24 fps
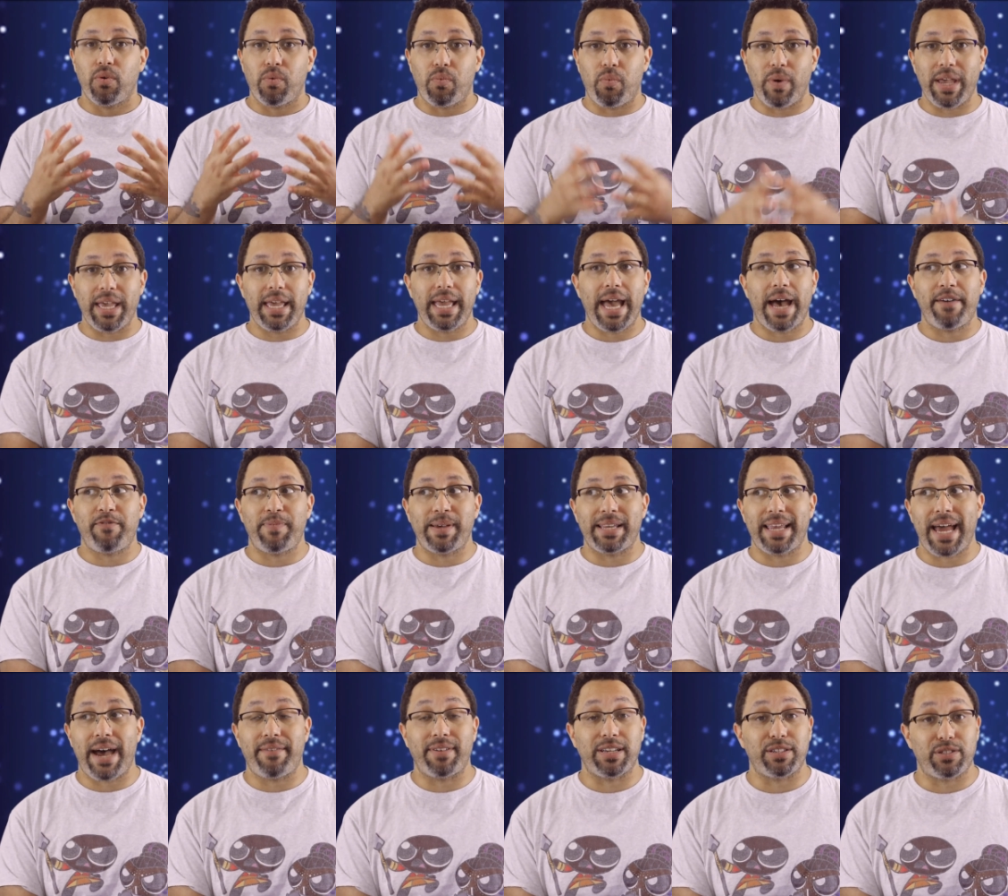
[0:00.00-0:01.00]
We have been
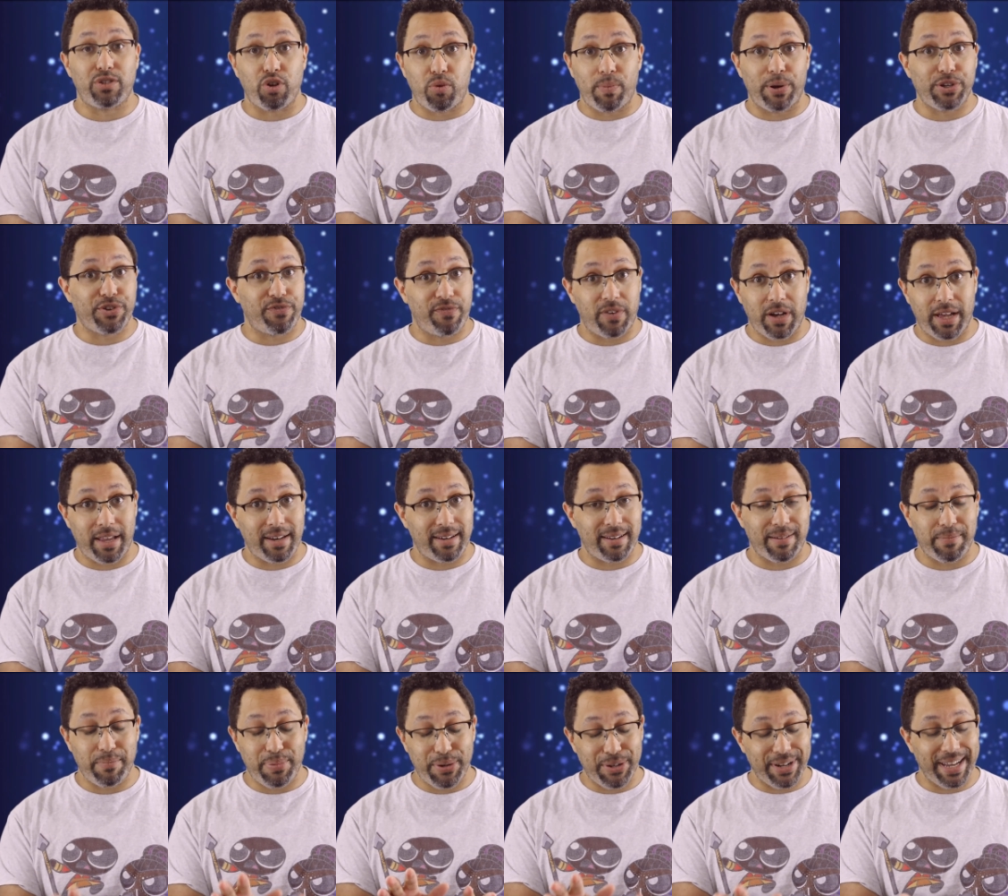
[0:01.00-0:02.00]
having so much
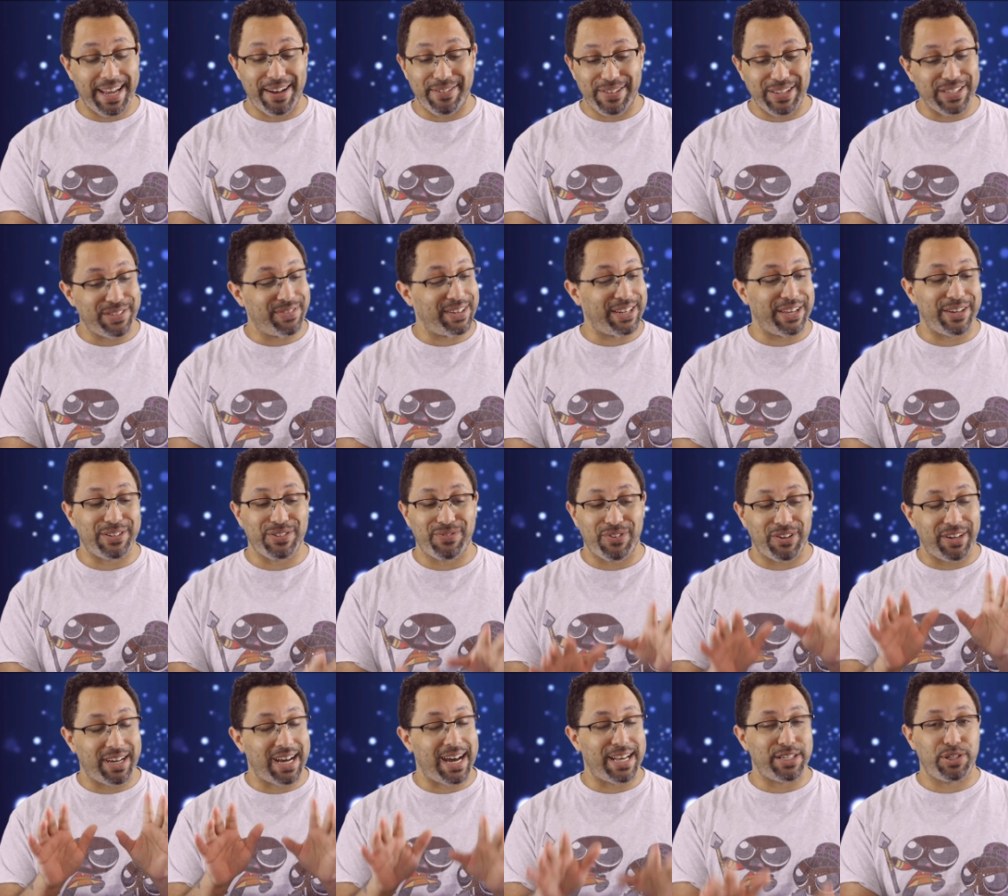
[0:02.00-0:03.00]
fun putting out these videos
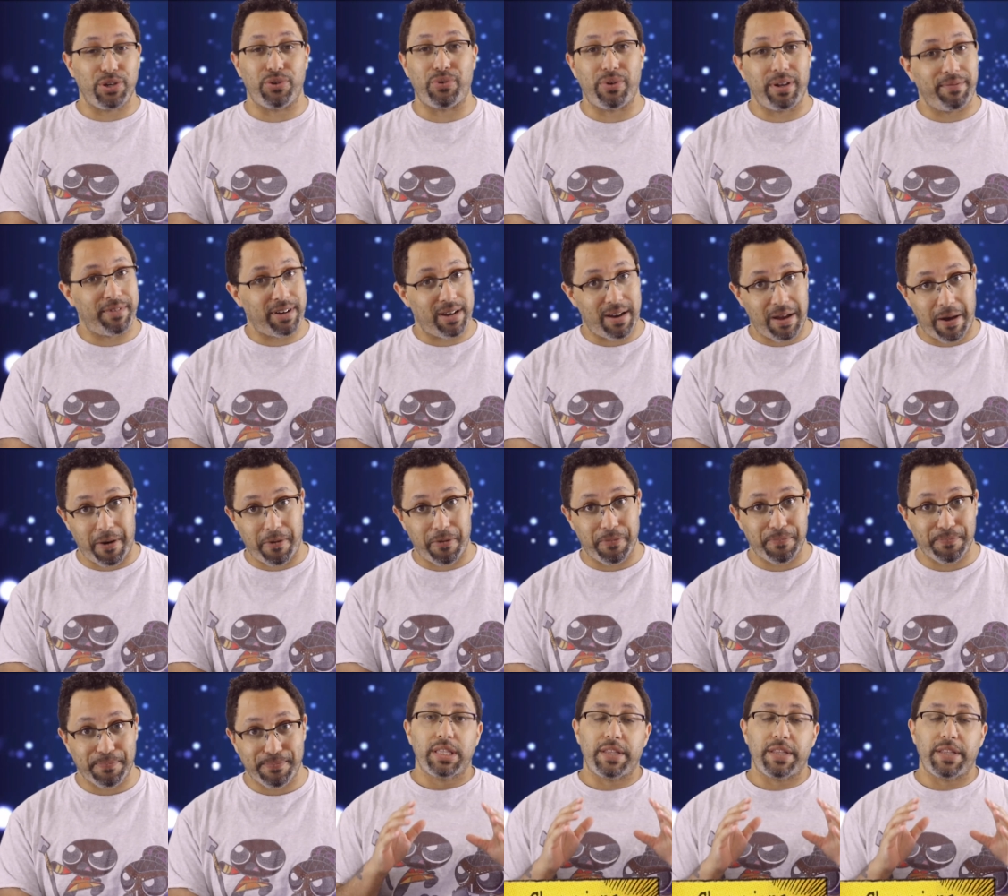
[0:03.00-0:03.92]
for you guys, you don't even know.